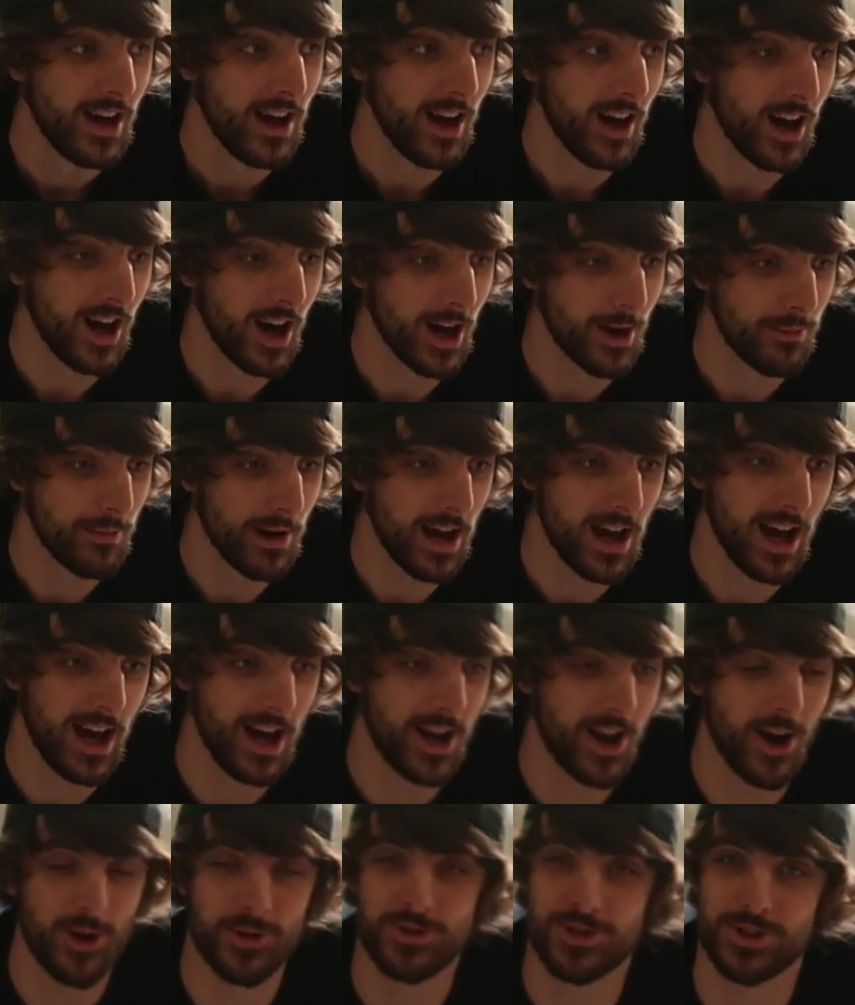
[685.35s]
and
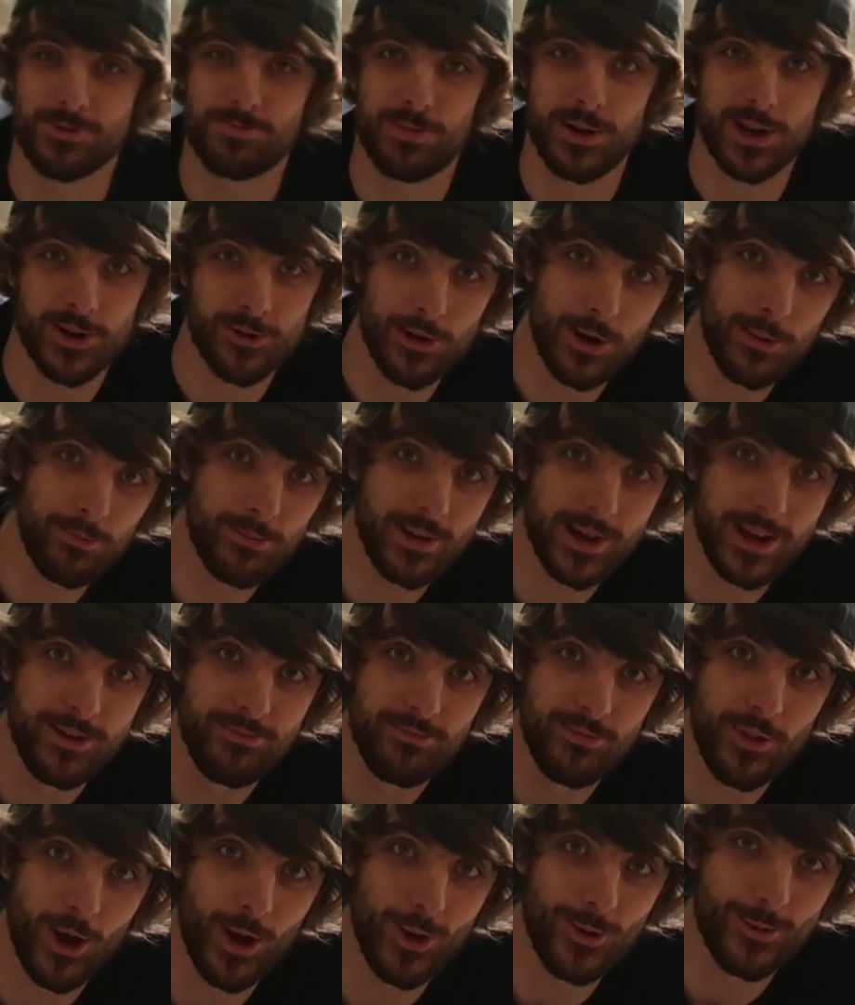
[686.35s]
I'll just be grumpy
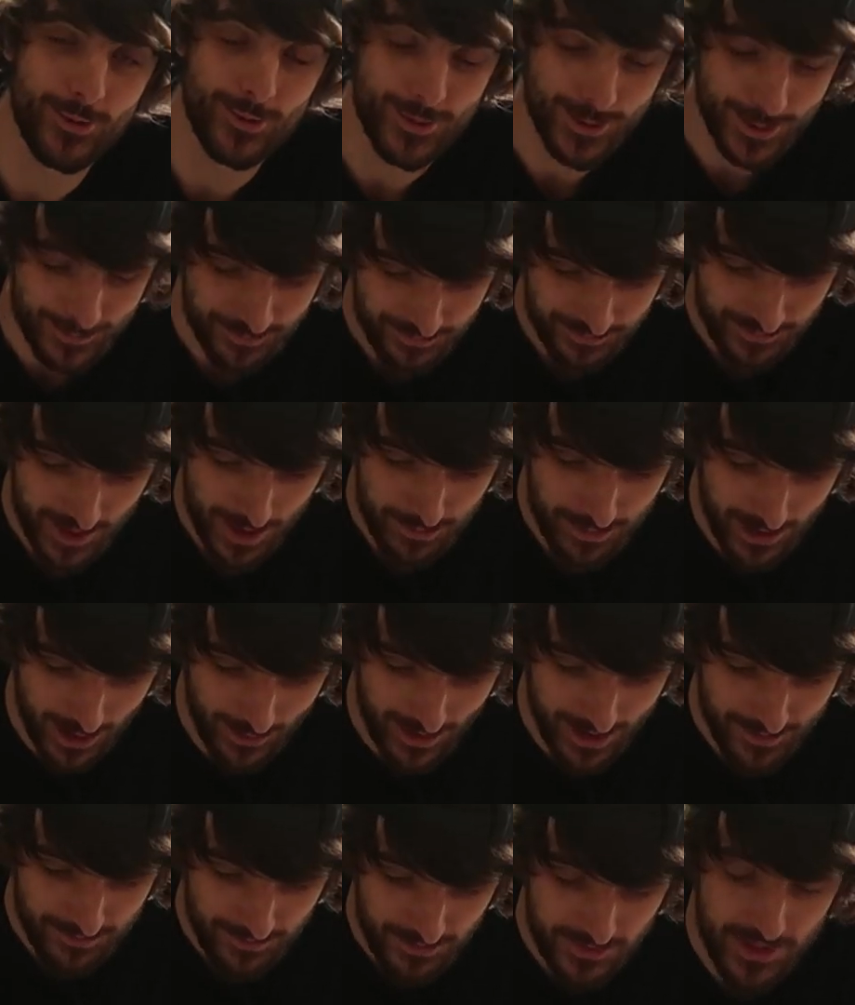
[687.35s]
overall. But
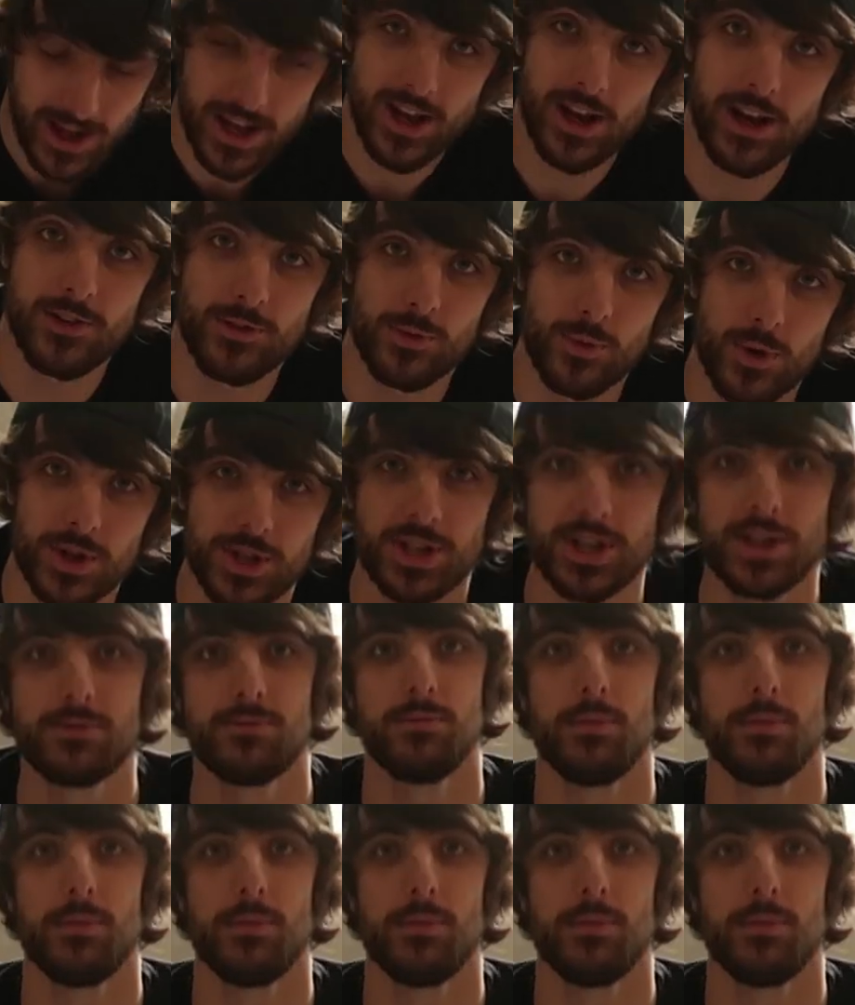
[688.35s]
anyway, thank you guys for watching.